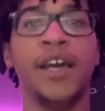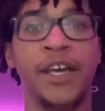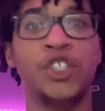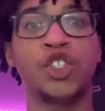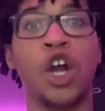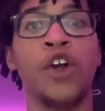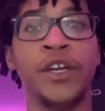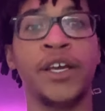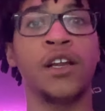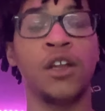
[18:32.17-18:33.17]
he's starting to
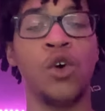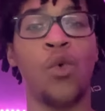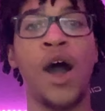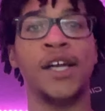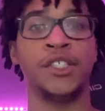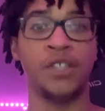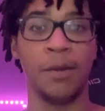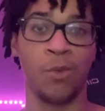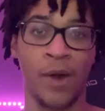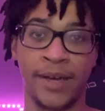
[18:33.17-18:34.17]
get a little washed
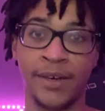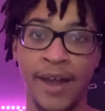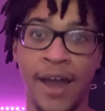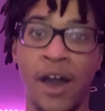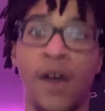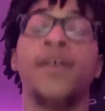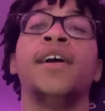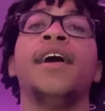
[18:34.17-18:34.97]
up right now.